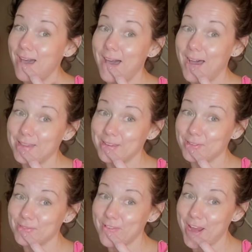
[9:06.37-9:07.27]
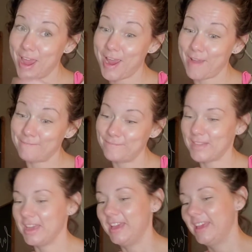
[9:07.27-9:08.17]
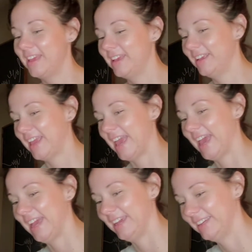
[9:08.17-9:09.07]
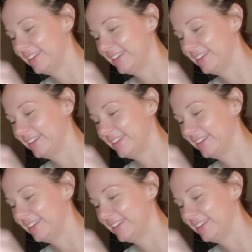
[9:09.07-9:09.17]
I thought it was funny. Okay.